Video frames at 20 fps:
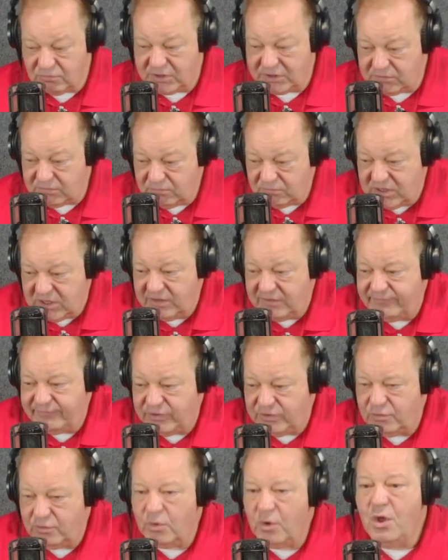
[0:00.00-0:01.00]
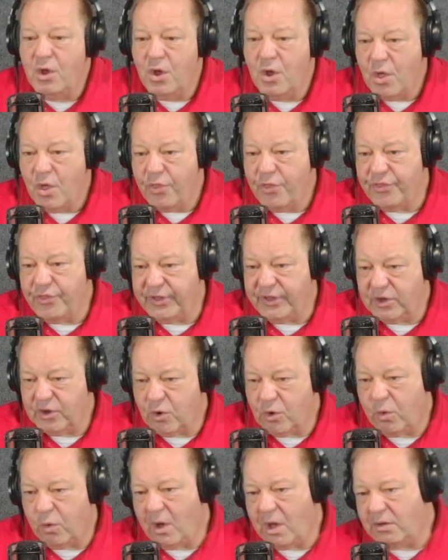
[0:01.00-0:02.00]
give you the
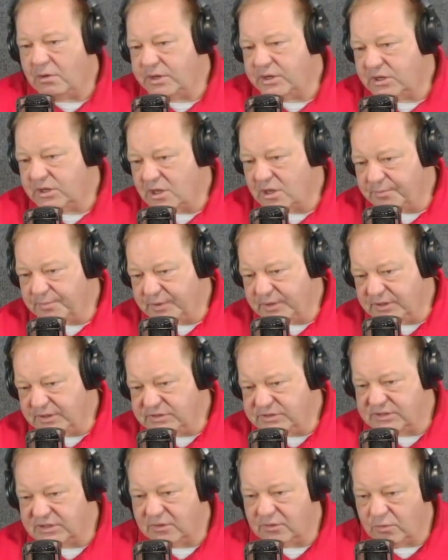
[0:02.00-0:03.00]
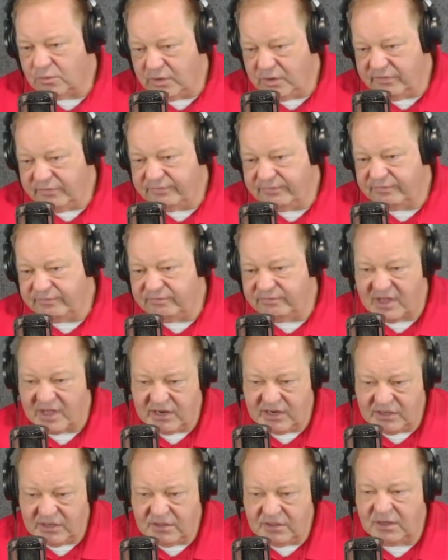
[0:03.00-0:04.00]
quality companies that we've
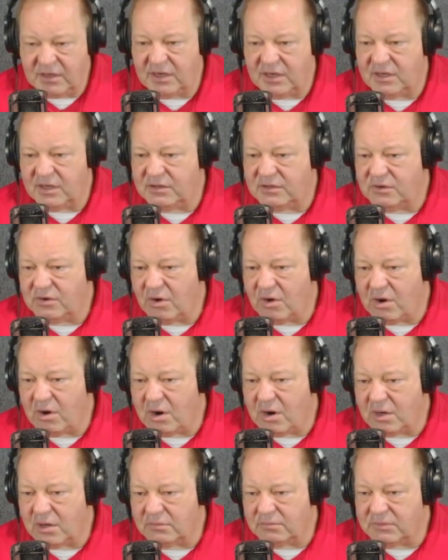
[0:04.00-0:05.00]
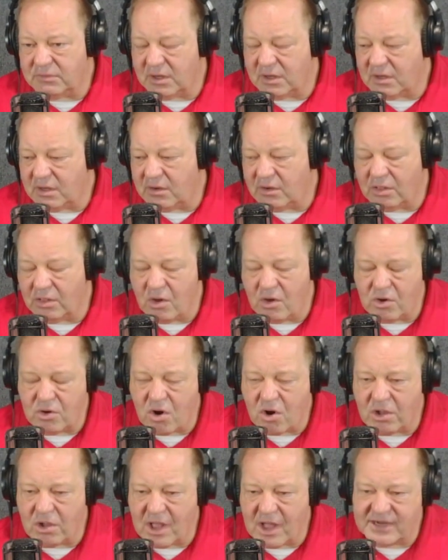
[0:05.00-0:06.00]
vetted and are along
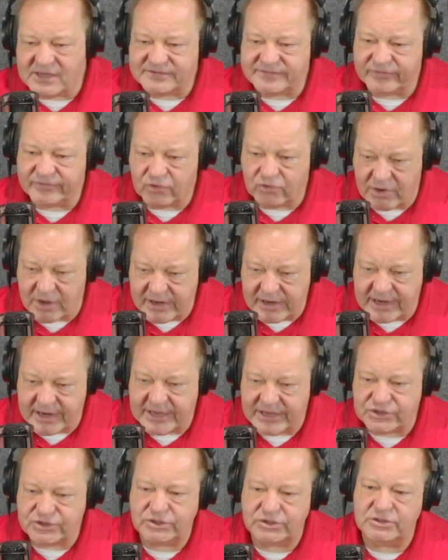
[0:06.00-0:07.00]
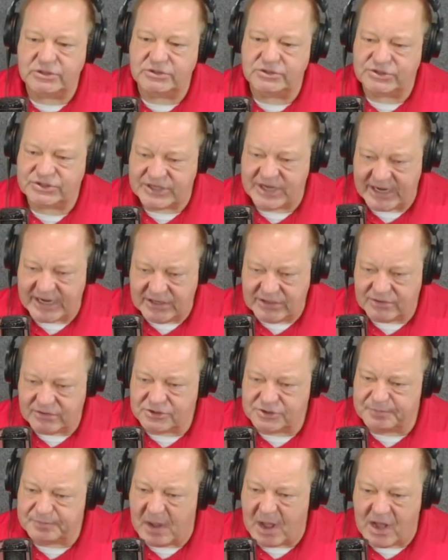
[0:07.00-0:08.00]
our lines of accreditation and standards,
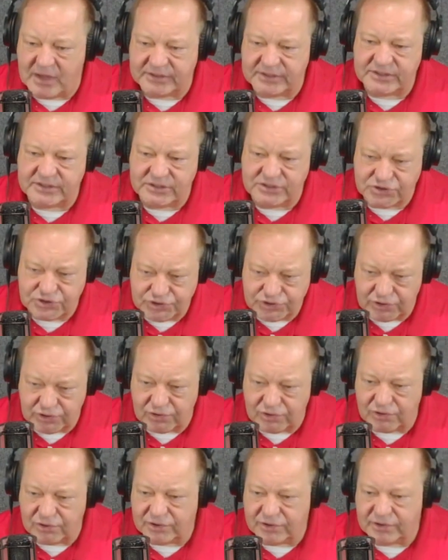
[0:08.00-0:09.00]
bonded, insured,